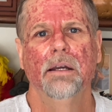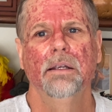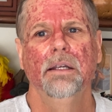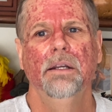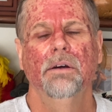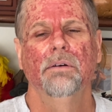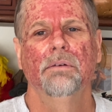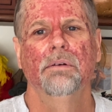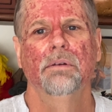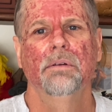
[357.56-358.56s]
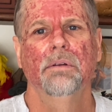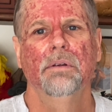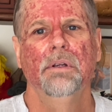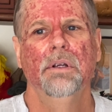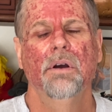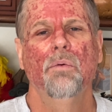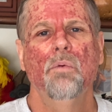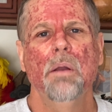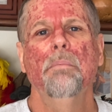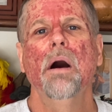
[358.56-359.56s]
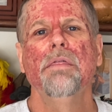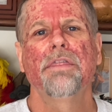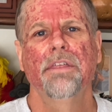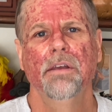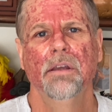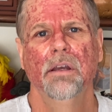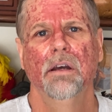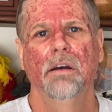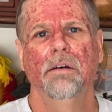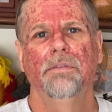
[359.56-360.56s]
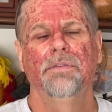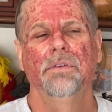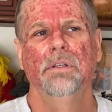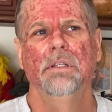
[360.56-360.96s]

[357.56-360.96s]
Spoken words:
you know, 1 month of